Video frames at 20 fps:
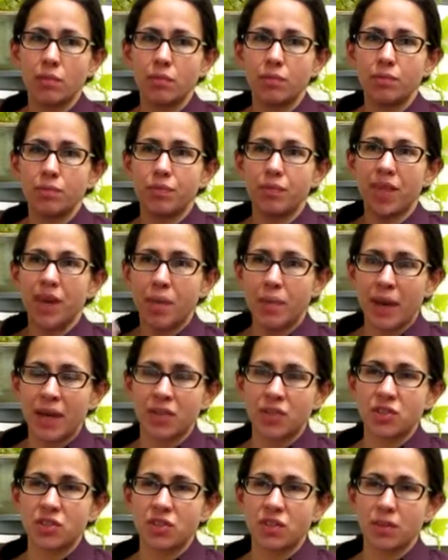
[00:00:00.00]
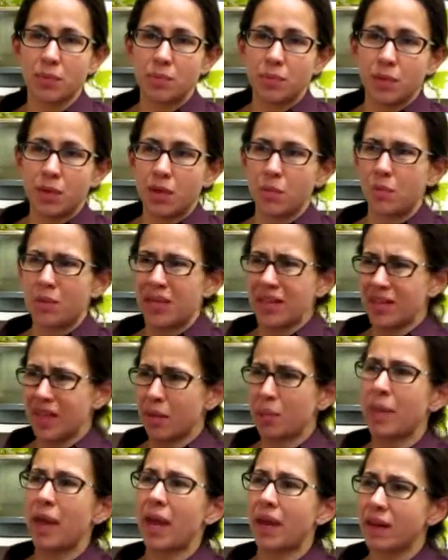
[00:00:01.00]
them actually being
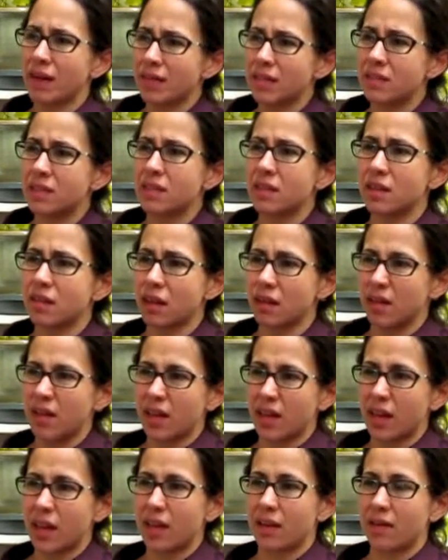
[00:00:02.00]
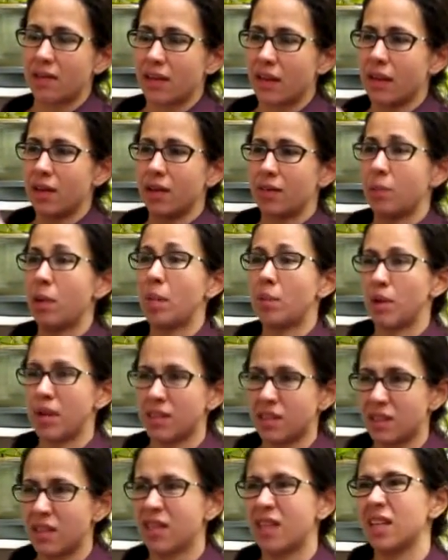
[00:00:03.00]
like parrots, and
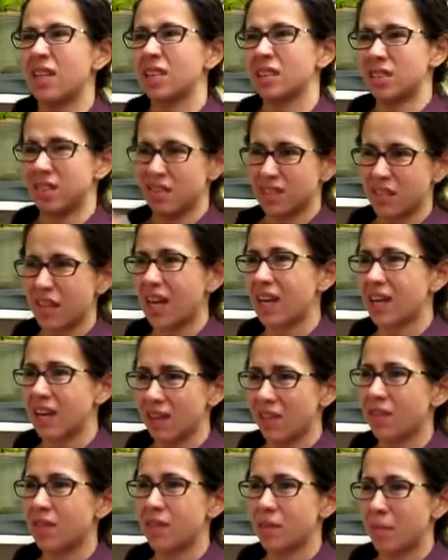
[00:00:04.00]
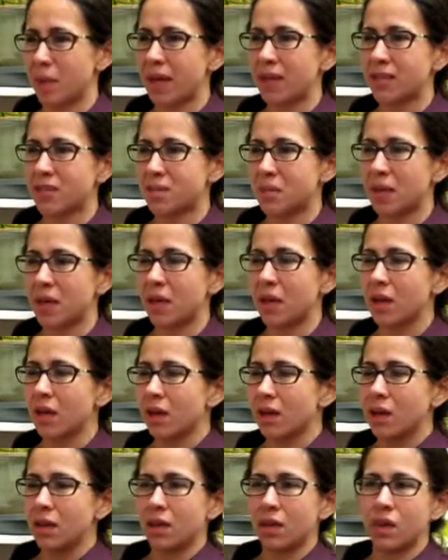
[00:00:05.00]
memorizing things and just kind of giving them back to me,
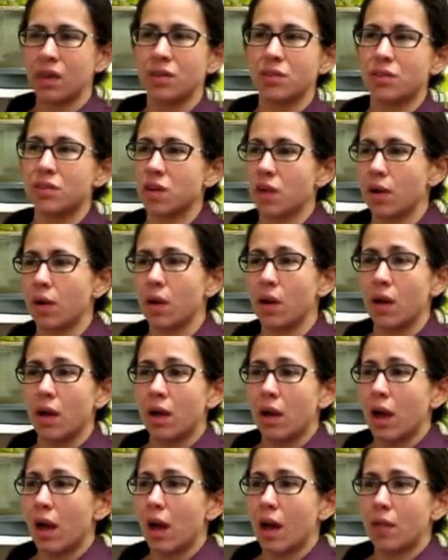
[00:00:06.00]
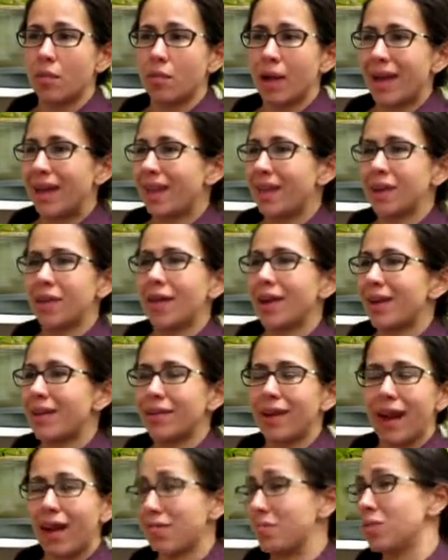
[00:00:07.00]
so. I
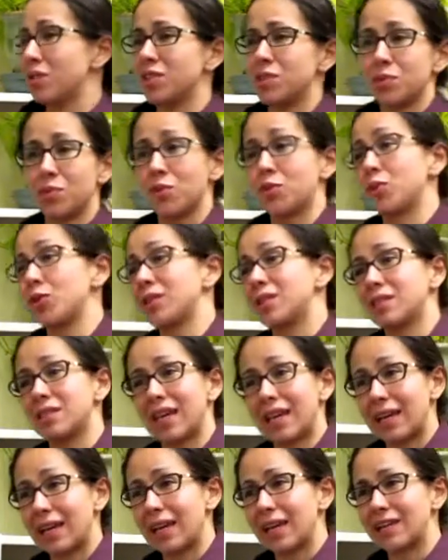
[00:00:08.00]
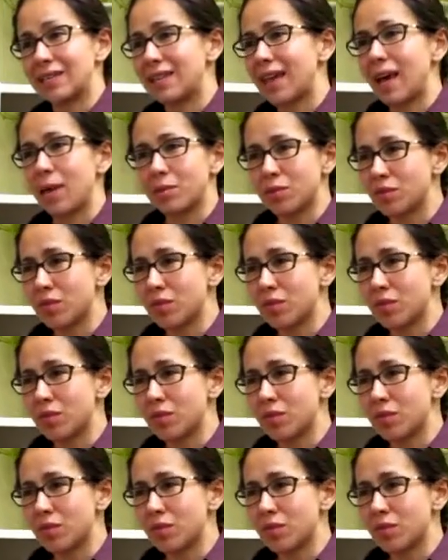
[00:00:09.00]
don't have multiple choice exams, for